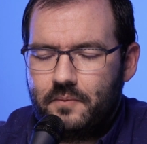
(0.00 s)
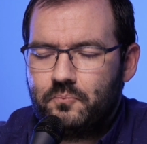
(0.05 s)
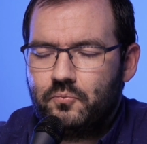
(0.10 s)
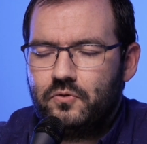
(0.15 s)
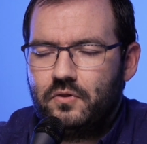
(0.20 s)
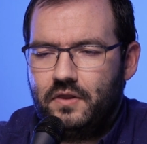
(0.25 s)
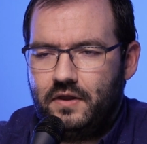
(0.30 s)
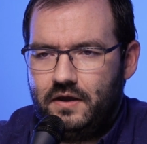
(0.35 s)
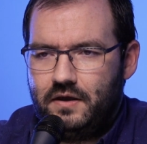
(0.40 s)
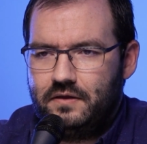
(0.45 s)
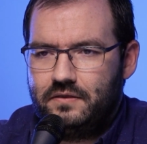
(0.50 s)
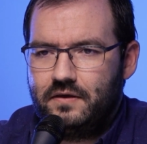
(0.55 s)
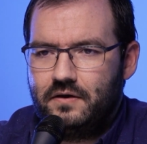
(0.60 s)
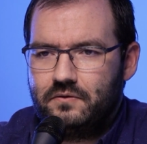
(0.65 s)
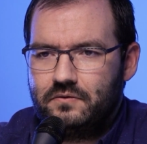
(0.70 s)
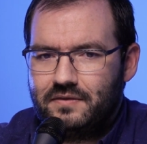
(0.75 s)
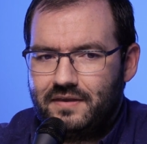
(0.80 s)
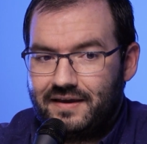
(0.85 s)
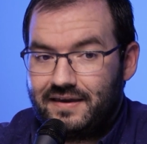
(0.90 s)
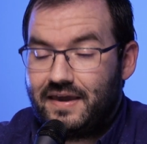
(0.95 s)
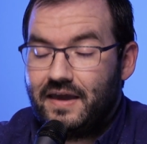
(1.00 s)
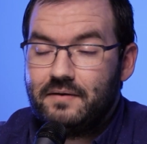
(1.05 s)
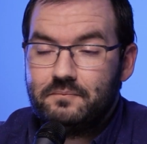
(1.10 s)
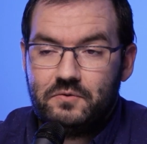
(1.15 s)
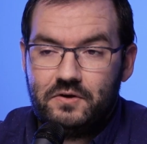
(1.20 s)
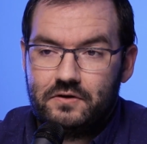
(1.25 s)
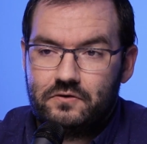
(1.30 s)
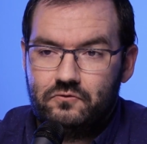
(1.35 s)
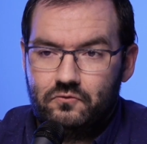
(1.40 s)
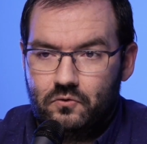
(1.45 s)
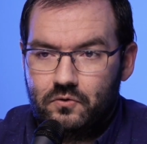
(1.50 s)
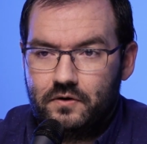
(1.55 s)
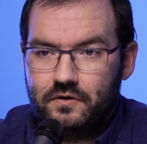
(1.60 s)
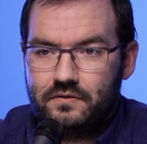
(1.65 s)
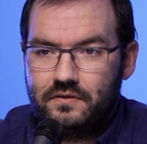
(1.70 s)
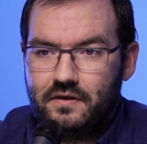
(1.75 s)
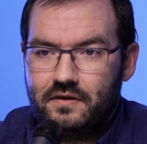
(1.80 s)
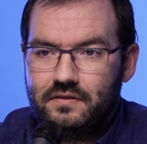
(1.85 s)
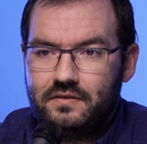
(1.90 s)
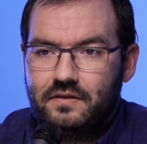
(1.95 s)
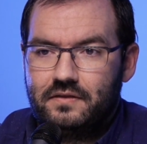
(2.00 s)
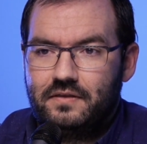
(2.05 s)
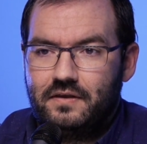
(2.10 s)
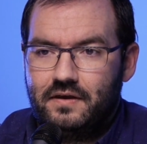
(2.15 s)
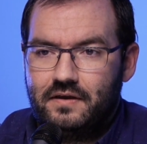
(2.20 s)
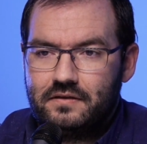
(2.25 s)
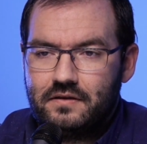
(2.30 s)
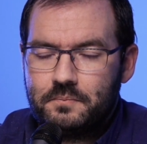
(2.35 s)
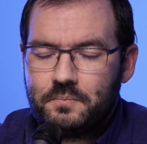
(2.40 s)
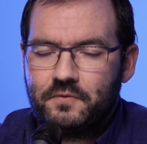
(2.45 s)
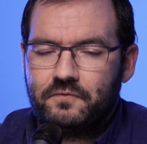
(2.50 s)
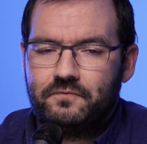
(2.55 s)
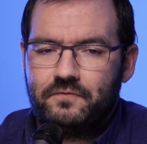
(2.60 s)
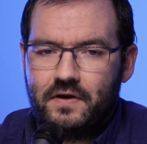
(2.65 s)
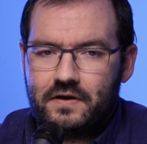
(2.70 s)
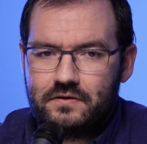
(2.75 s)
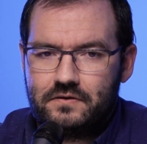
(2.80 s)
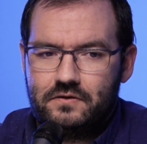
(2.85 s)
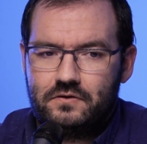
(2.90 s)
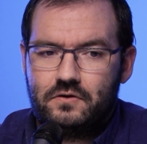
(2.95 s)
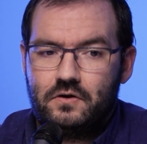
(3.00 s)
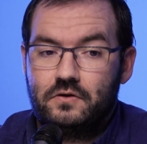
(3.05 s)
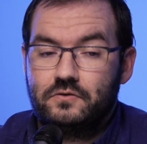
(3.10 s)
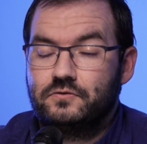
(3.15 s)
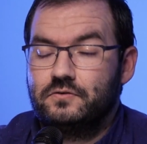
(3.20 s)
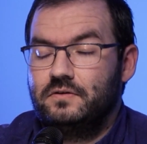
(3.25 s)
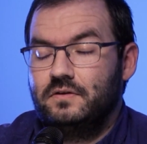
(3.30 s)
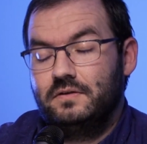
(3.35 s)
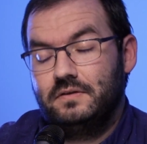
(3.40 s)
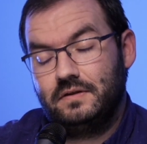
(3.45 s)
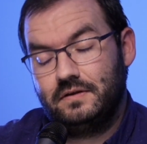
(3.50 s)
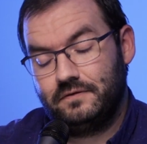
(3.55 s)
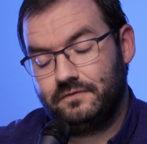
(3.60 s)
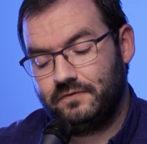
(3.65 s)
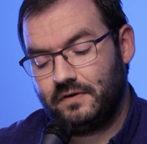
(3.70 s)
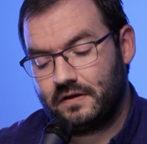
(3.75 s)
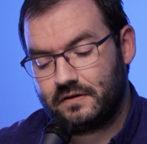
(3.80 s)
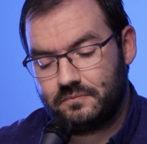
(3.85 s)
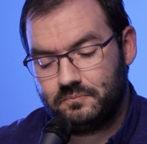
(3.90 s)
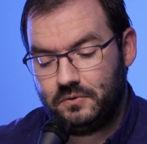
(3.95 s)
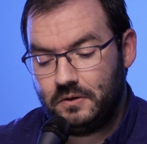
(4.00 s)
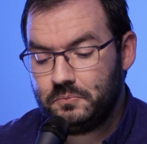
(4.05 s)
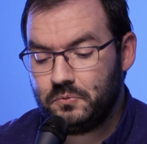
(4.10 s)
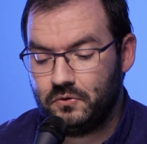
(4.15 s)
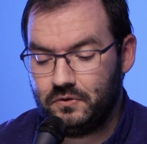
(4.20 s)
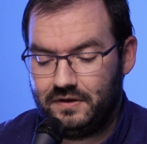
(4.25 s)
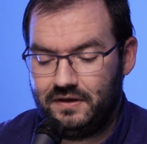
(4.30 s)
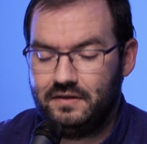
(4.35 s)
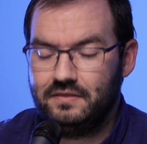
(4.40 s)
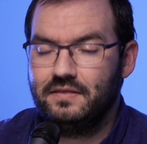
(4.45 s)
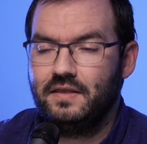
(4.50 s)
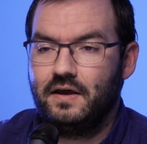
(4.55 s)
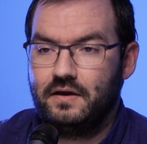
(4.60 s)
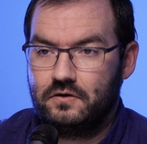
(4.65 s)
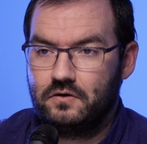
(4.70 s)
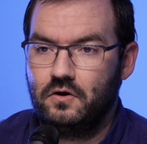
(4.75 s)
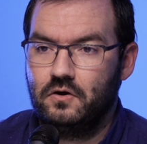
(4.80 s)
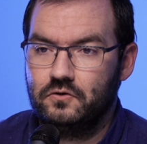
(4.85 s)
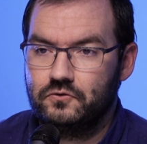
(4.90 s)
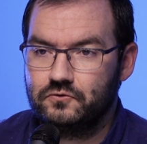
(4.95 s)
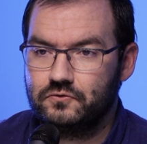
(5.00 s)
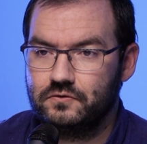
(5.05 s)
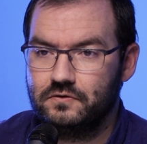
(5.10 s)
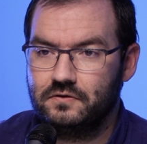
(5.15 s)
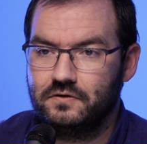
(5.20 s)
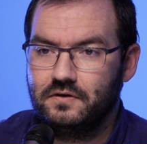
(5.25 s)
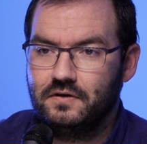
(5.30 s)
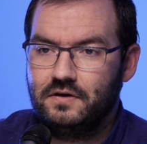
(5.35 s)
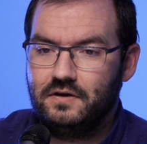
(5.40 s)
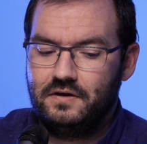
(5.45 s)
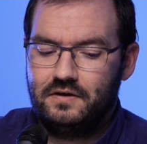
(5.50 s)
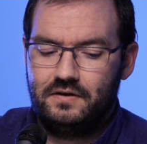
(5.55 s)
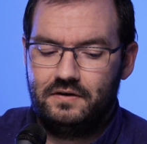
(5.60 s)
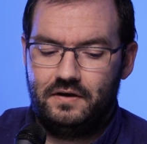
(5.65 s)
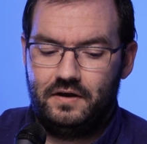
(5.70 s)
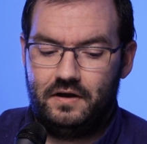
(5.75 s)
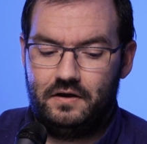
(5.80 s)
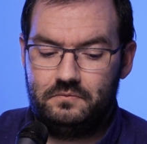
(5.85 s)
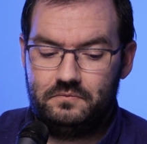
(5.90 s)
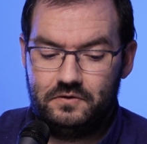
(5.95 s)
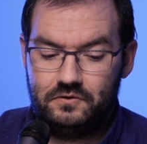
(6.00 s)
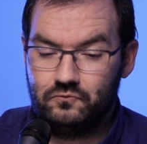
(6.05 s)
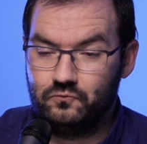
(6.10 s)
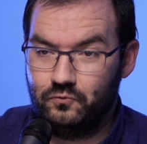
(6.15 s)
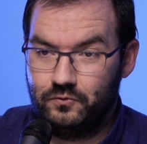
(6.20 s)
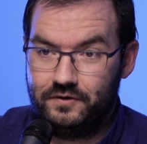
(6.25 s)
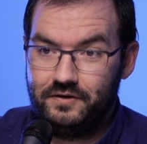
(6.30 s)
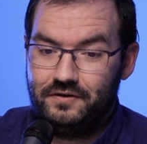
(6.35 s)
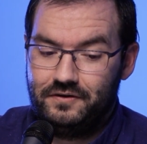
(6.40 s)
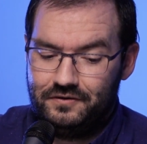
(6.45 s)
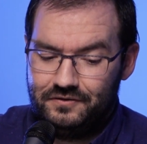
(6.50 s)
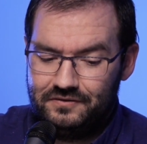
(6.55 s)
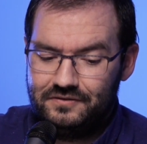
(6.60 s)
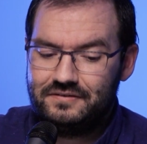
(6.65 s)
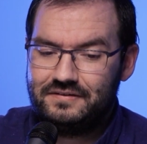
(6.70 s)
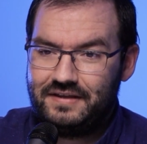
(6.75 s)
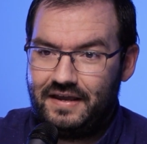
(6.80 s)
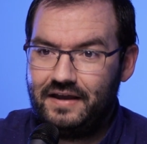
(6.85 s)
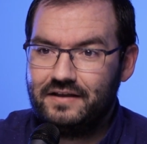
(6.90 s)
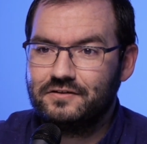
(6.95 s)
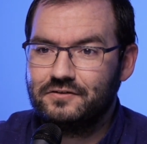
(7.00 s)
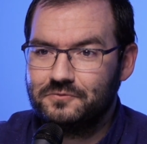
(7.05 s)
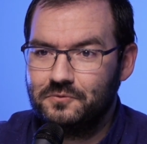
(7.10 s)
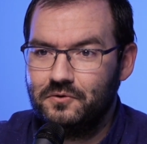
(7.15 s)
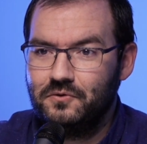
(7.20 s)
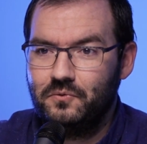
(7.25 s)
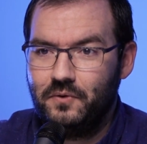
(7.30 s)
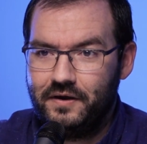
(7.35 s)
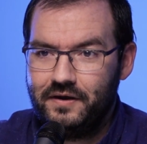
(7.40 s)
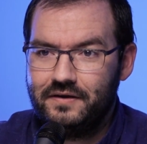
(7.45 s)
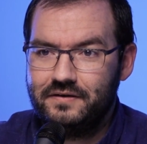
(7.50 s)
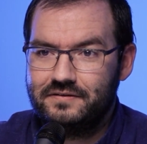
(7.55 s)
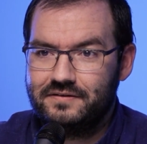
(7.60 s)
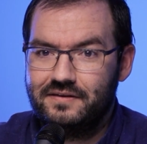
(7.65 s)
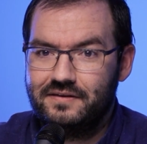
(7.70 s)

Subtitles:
at play that can't be ignored. They end up affecting culture, and they affect people in that culture in real, tangible ways,